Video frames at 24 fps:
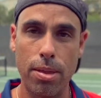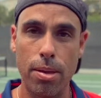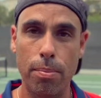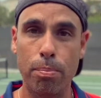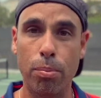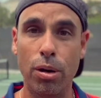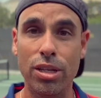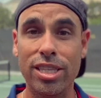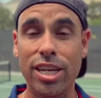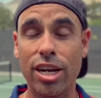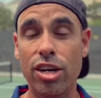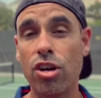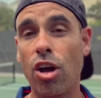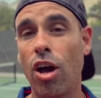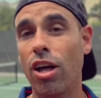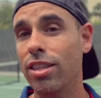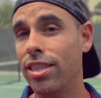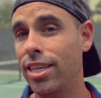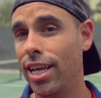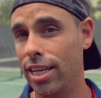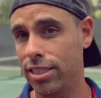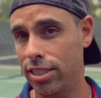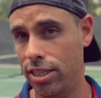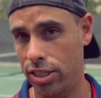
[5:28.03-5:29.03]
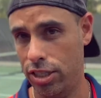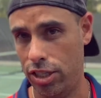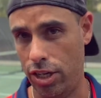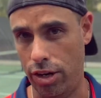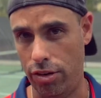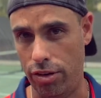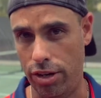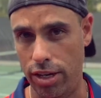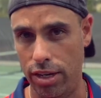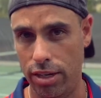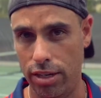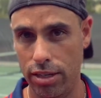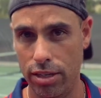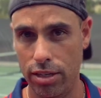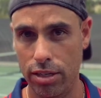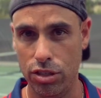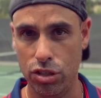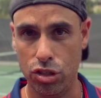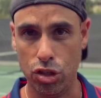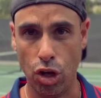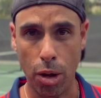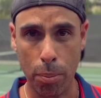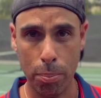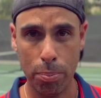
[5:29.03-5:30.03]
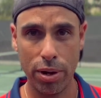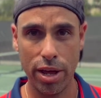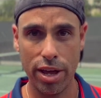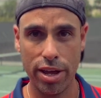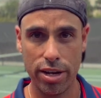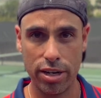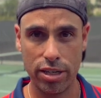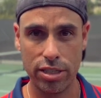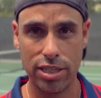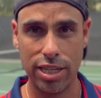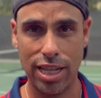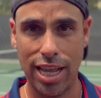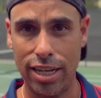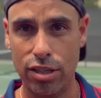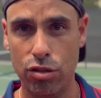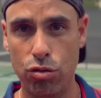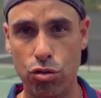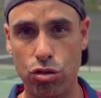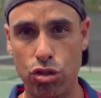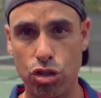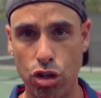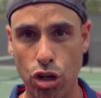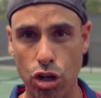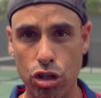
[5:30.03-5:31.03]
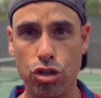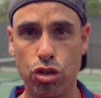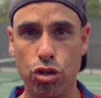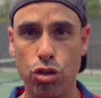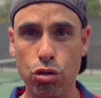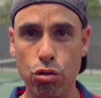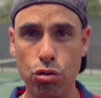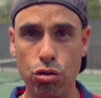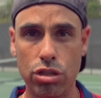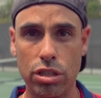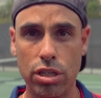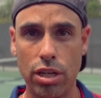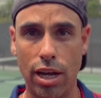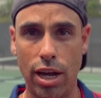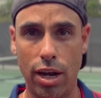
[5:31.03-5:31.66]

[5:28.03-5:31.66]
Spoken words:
but they're not necessary. Some players like to just use